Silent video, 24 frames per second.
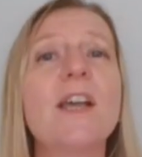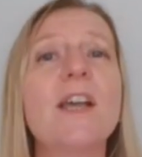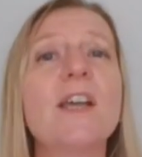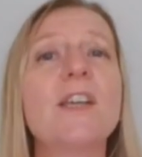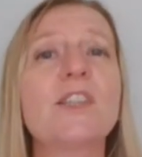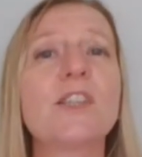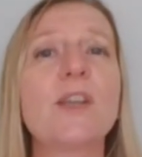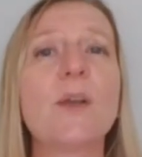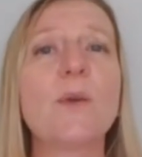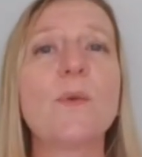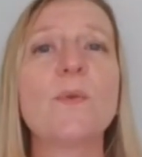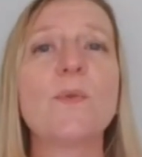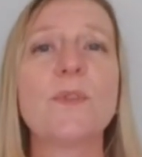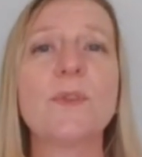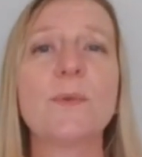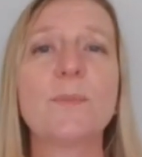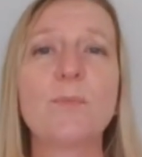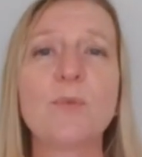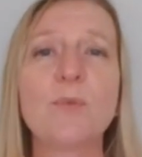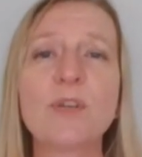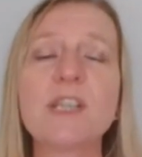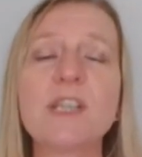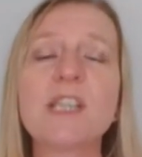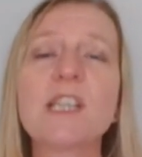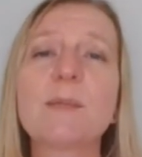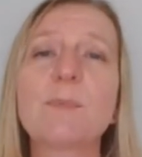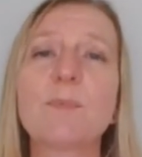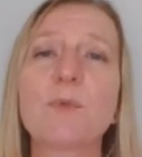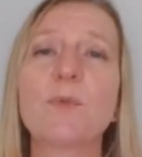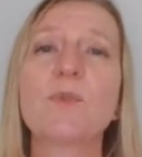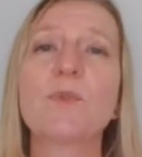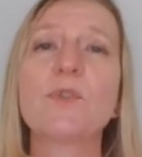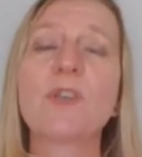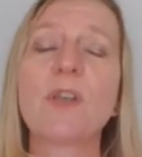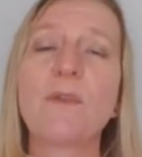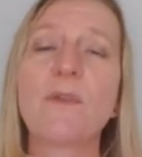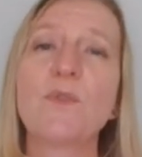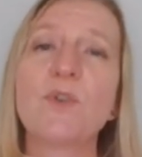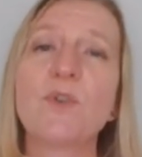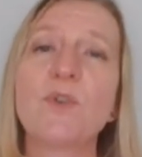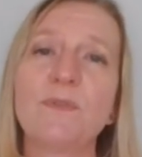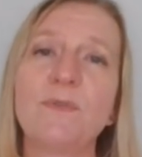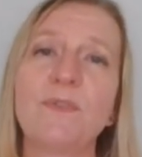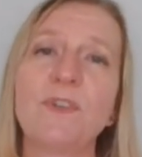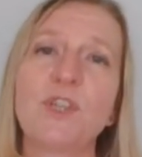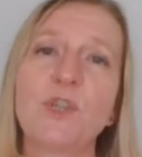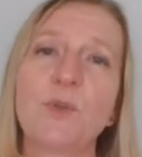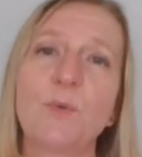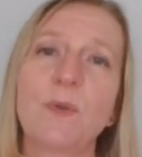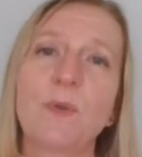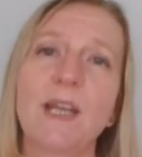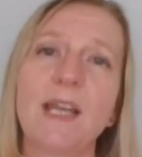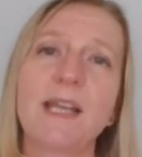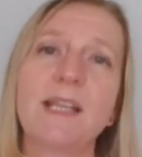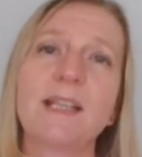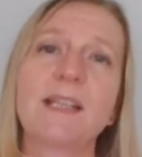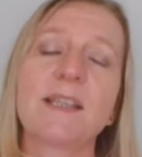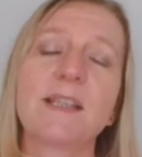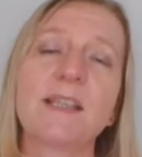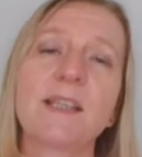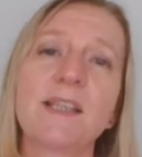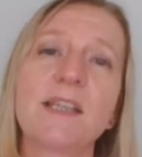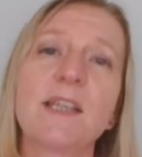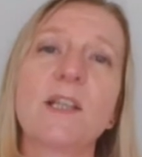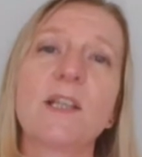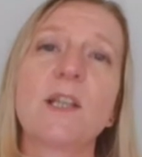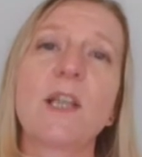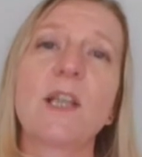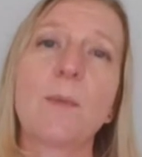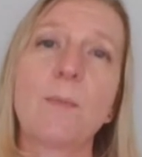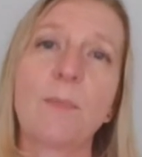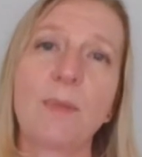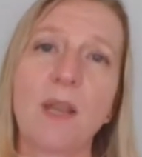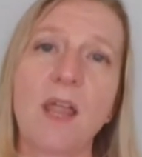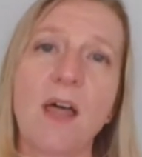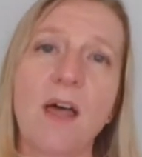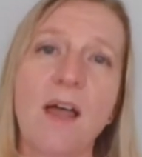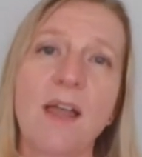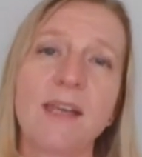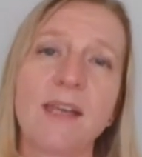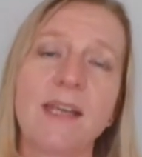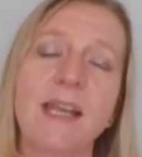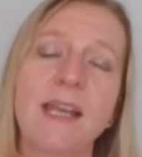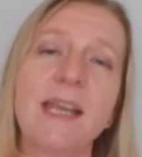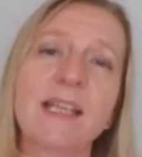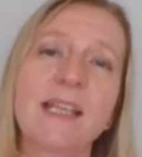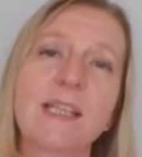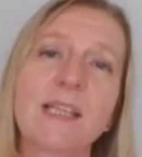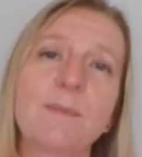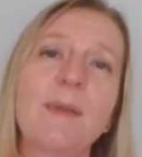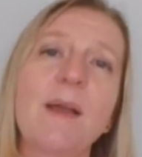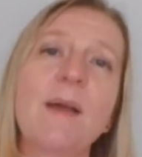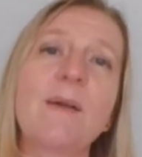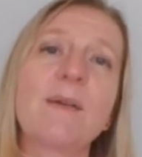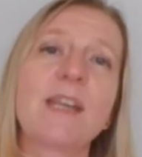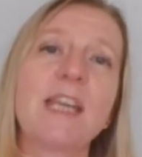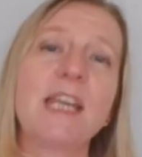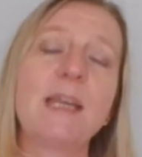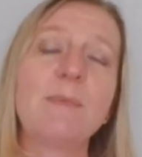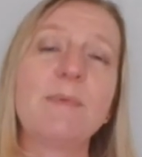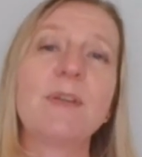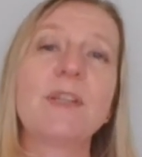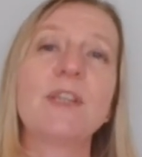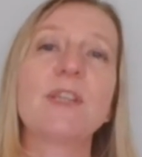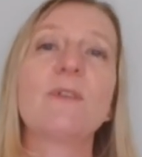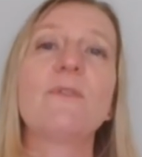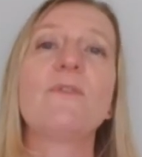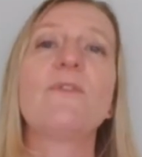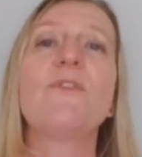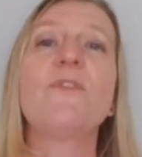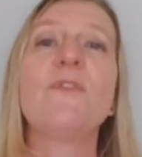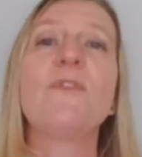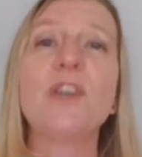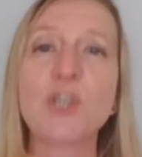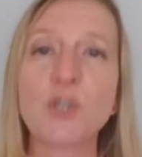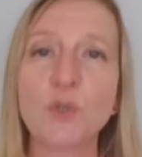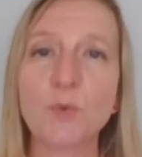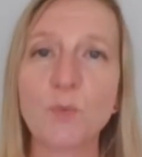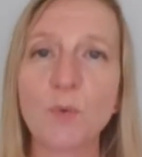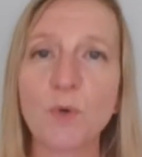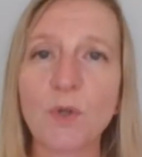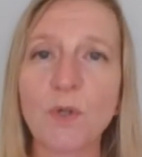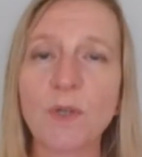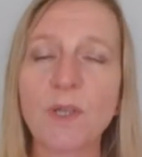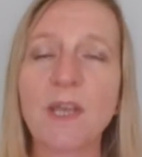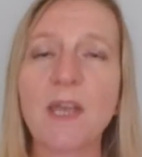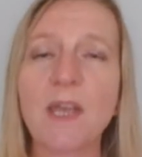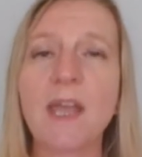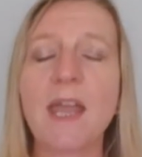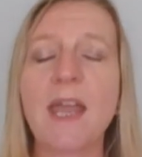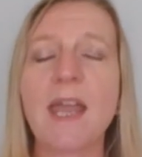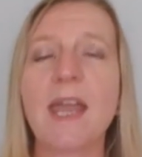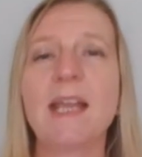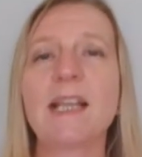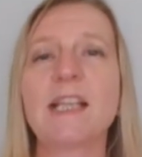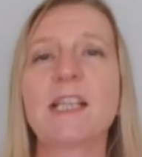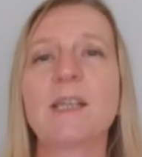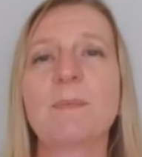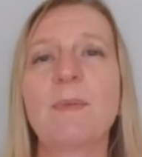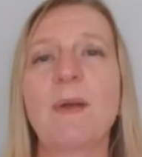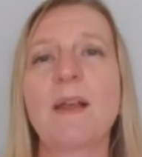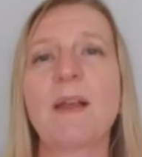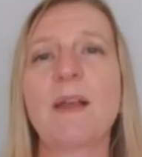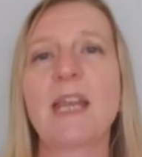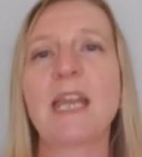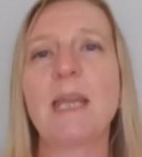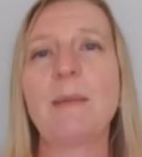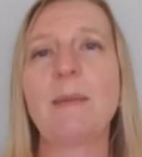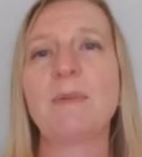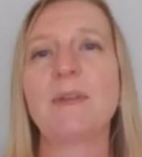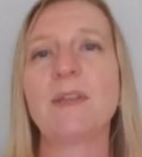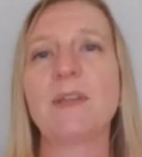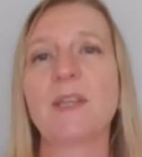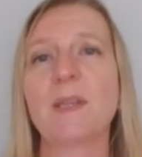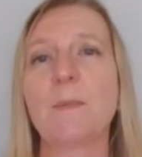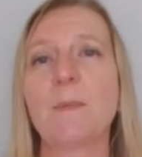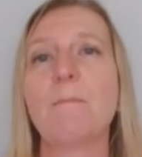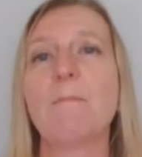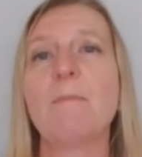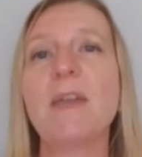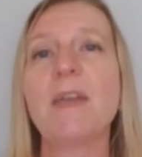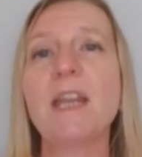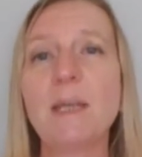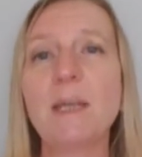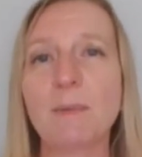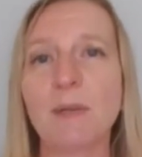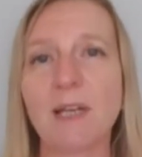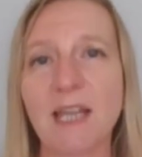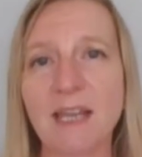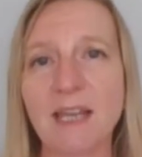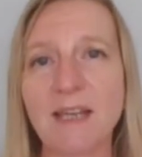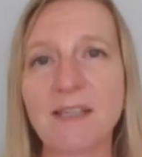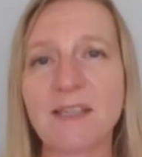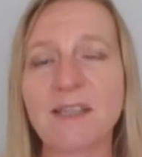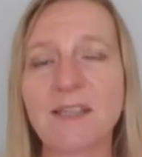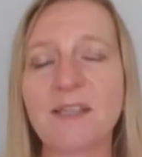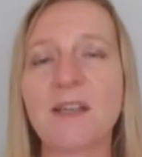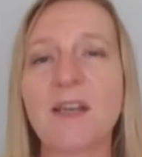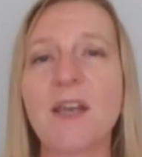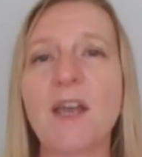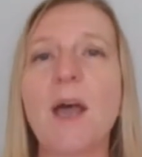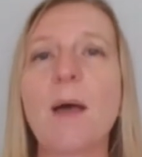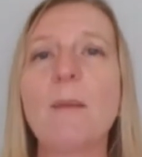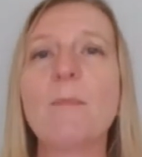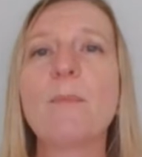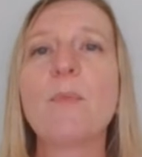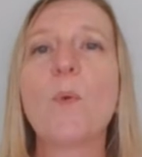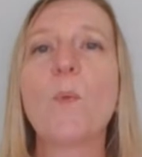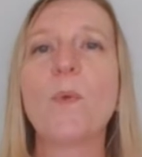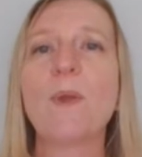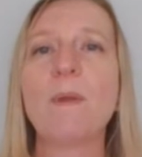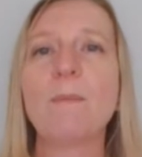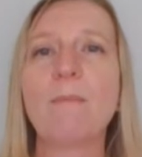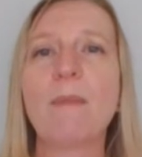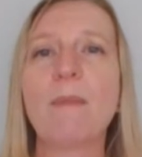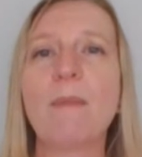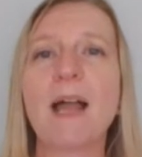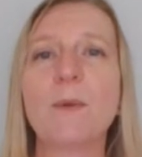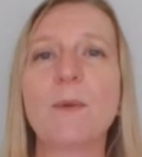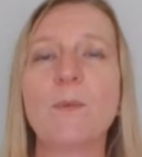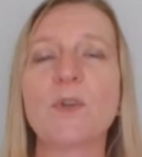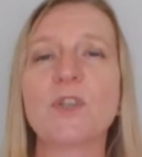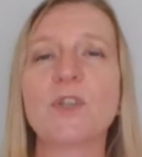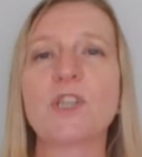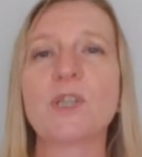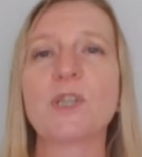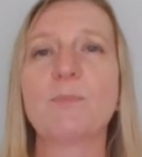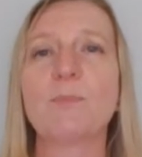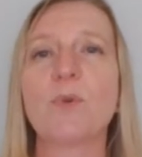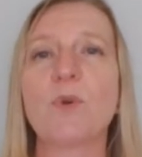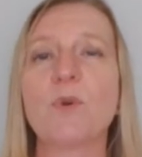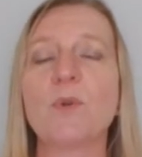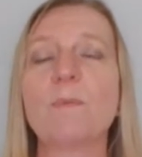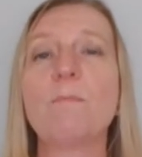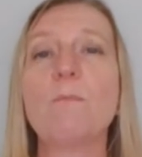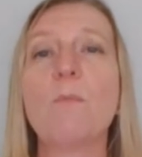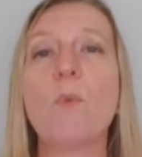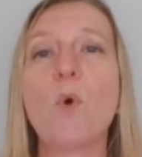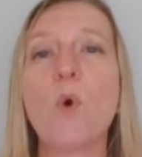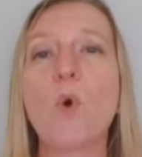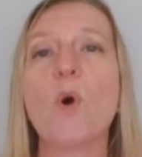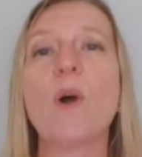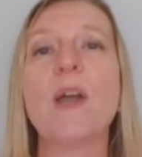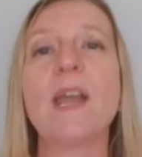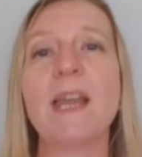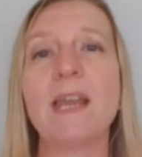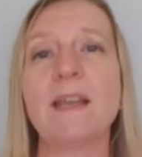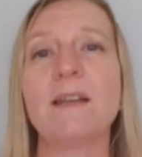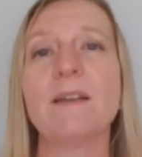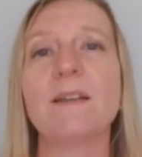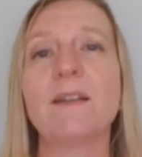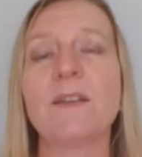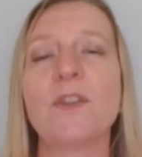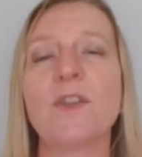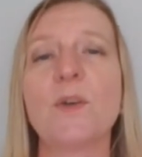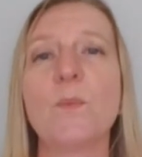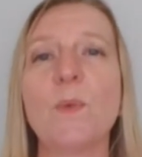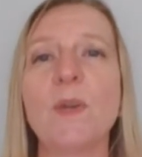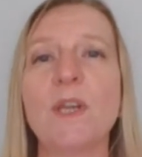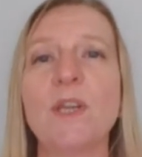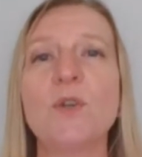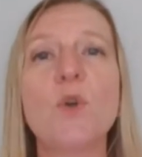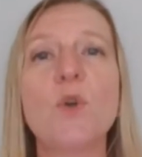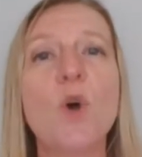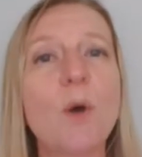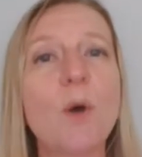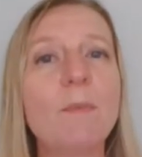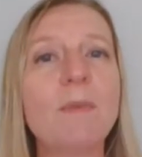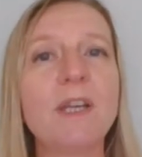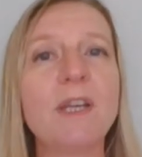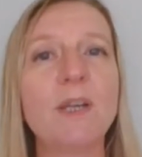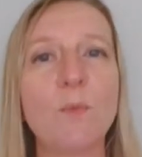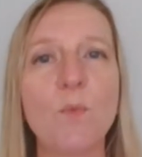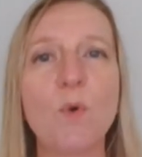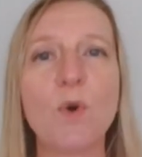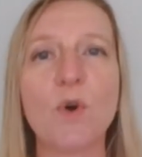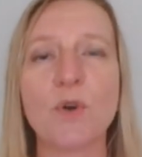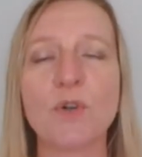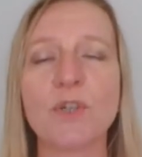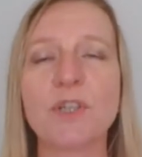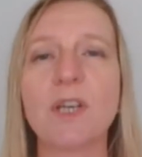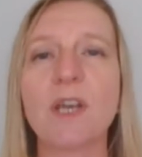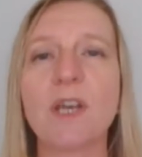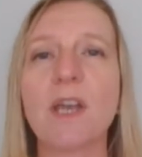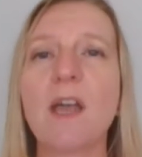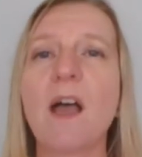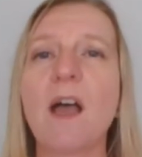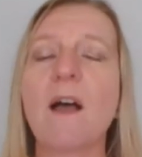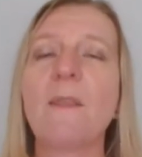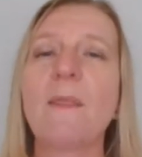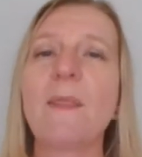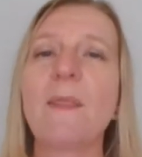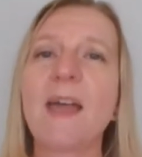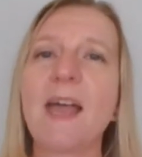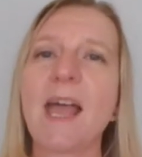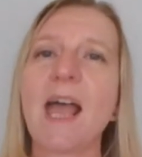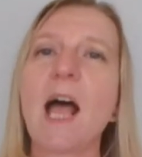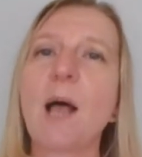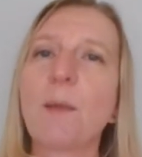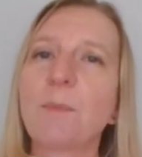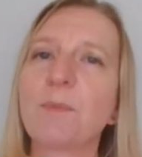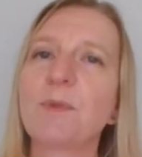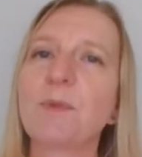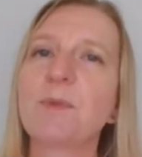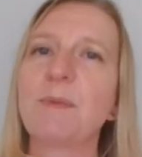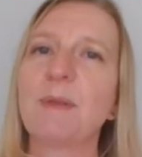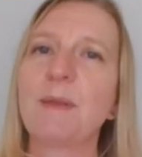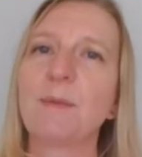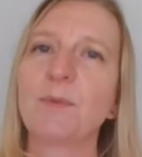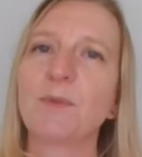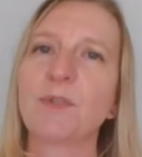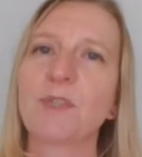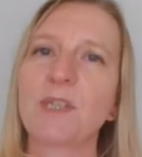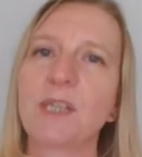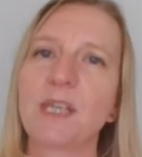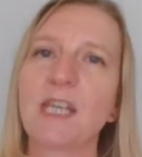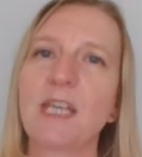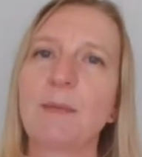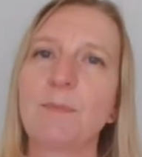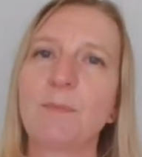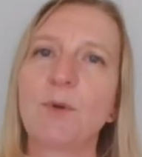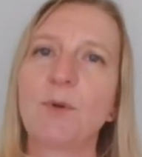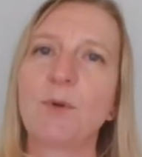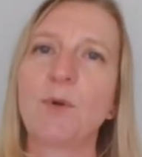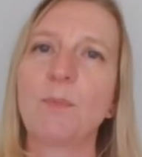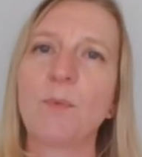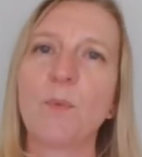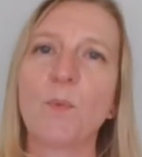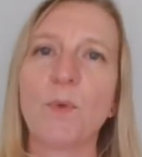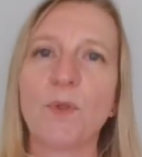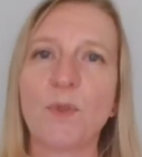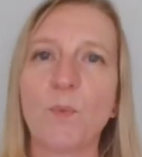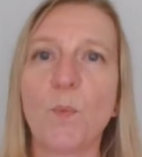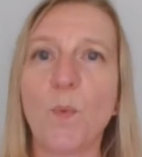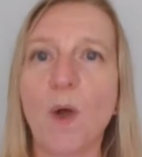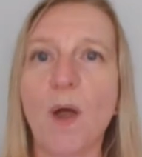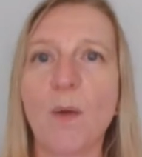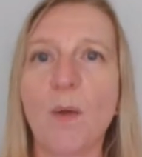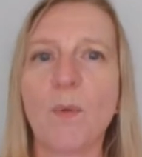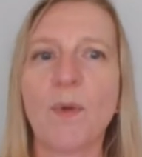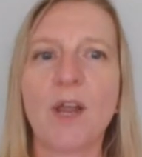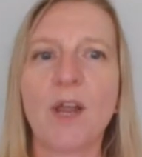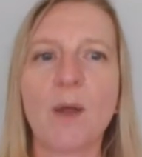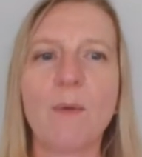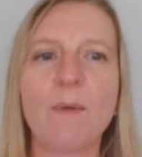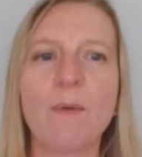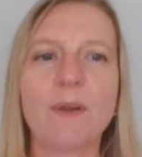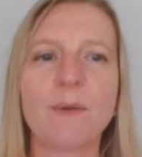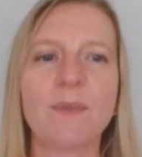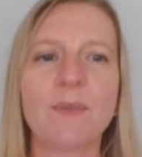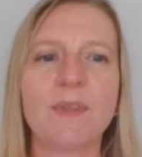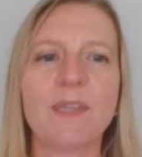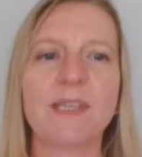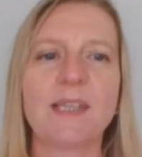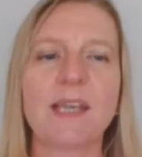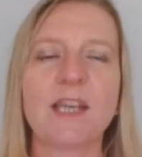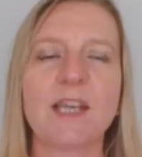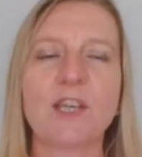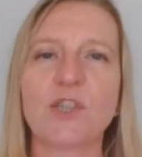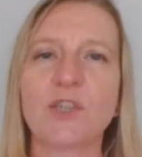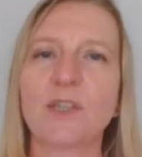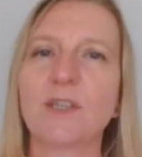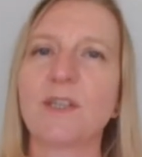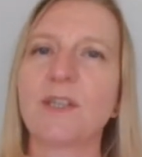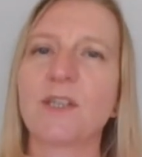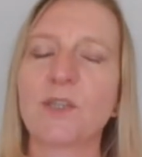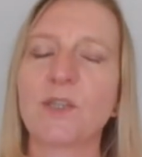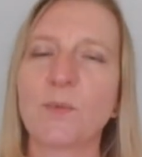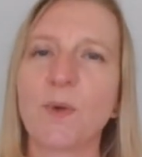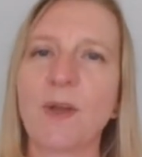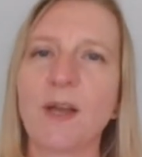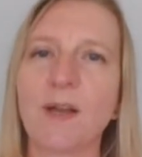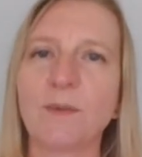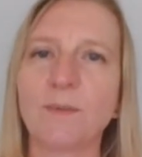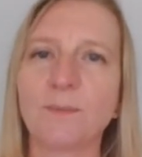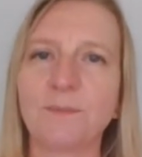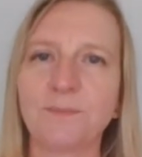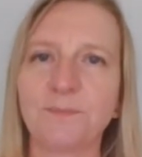So the principles of good visual aids still apply. It's about keeping them visual. It's about keeping them minimalist, but we might want to put more in than we normally would. And that helps people to keep up with where we're going with the session as well.